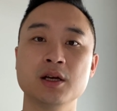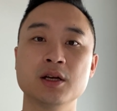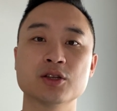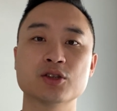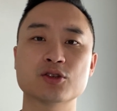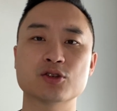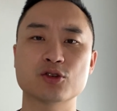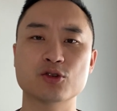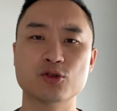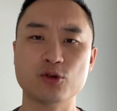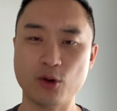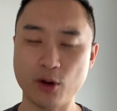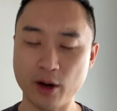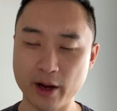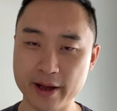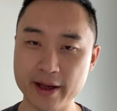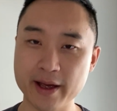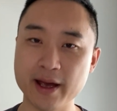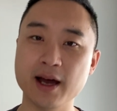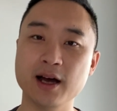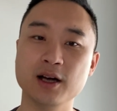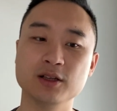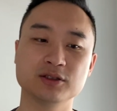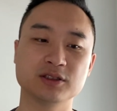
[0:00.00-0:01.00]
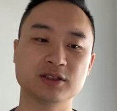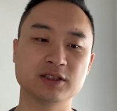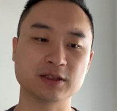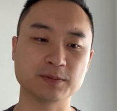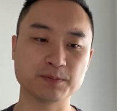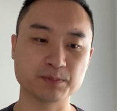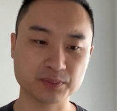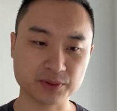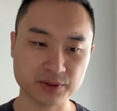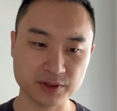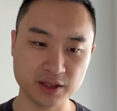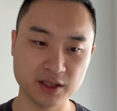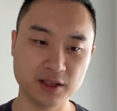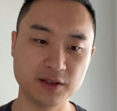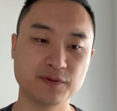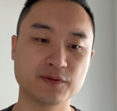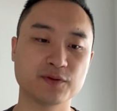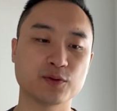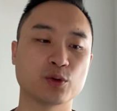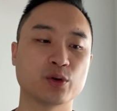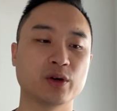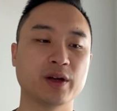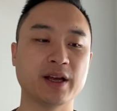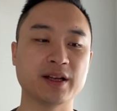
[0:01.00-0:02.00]
to cry out, to plead
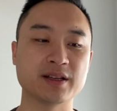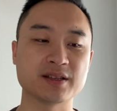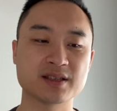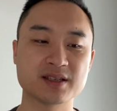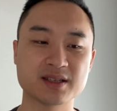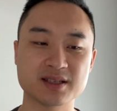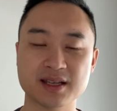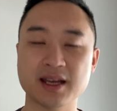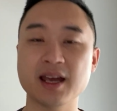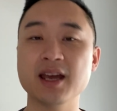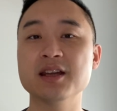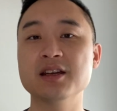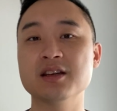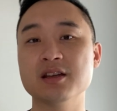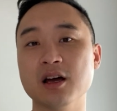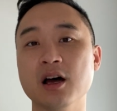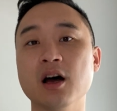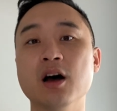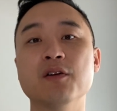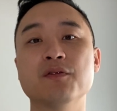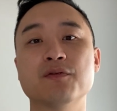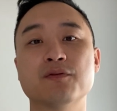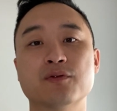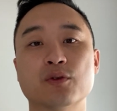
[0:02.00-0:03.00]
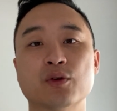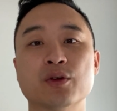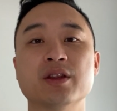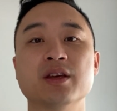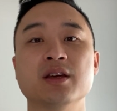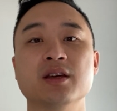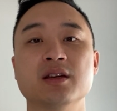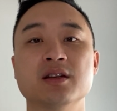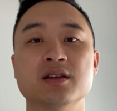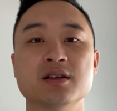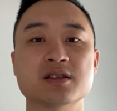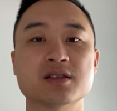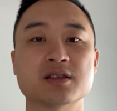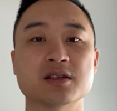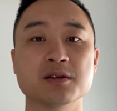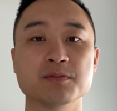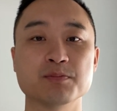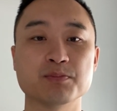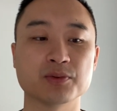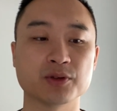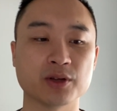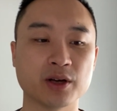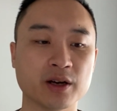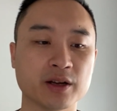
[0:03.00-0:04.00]
for, and stand up for the innocent
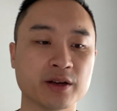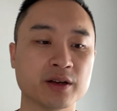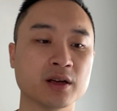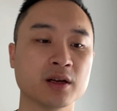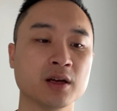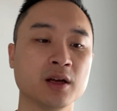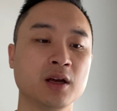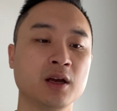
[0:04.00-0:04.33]
blood